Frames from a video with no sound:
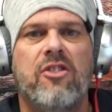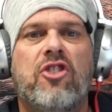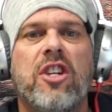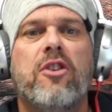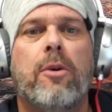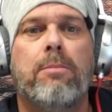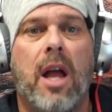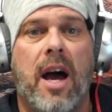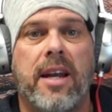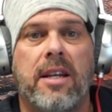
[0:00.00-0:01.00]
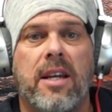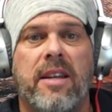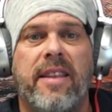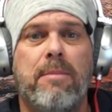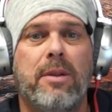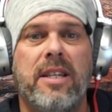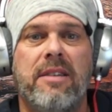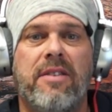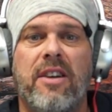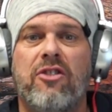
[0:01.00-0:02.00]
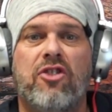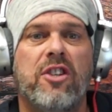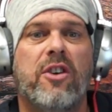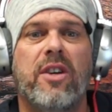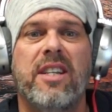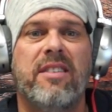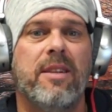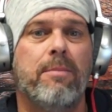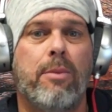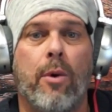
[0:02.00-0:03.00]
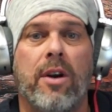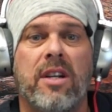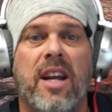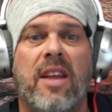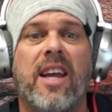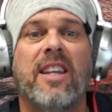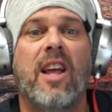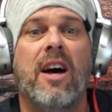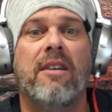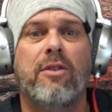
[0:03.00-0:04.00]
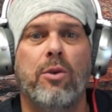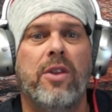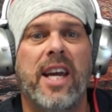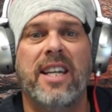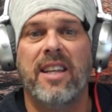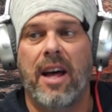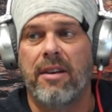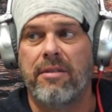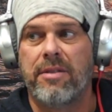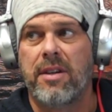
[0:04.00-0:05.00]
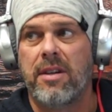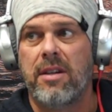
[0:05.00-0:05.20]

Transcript: Gender blind. They believe gender isn't important and they love who they love.